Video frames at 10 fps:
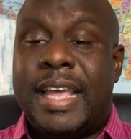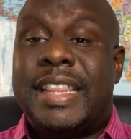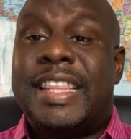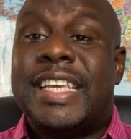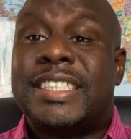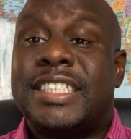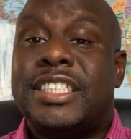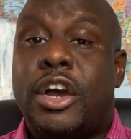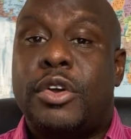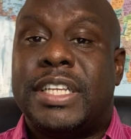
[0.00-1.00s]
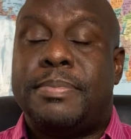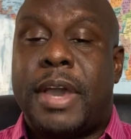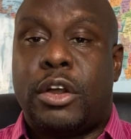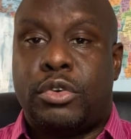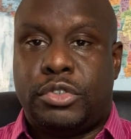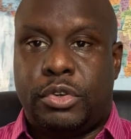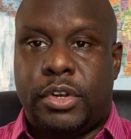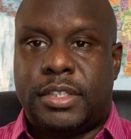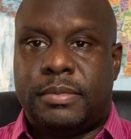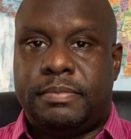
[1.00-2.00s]
This is known as medical
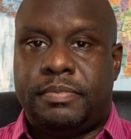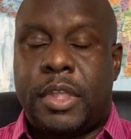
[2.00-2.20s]
tourism.